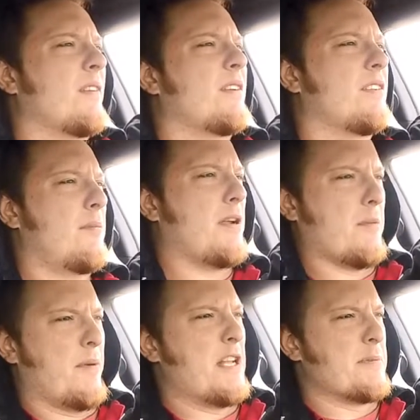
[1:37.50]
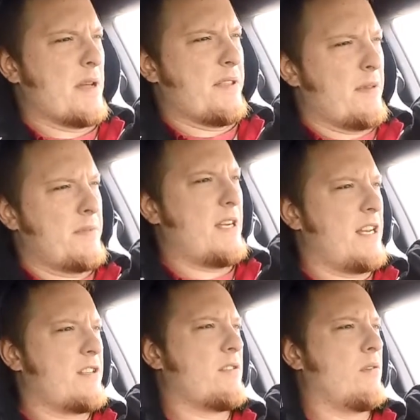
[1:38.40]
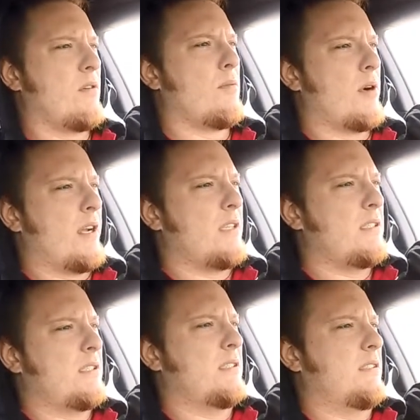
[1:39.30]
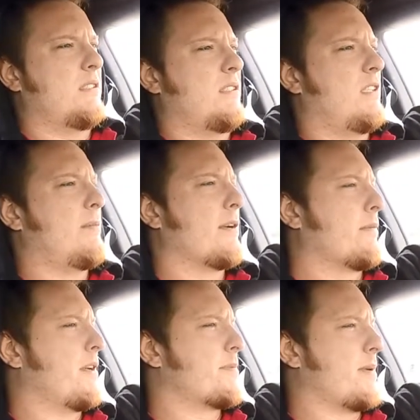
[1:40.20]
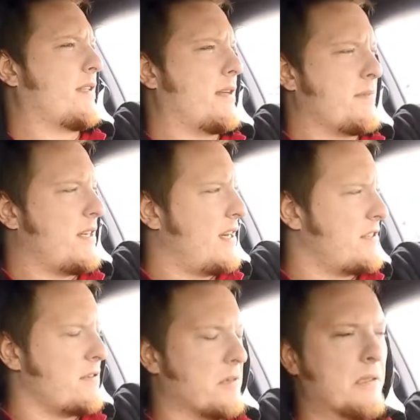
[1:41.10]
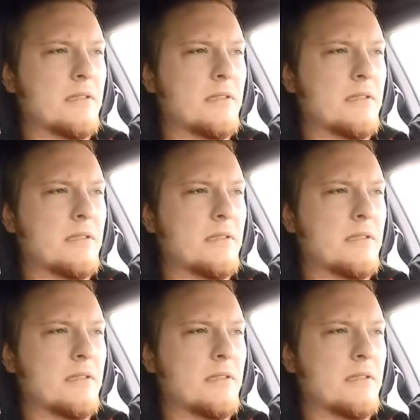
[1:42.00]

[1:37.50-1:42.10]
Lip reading: Everybody complains about the MT82. Oh boy. Everybody complains about the MT82.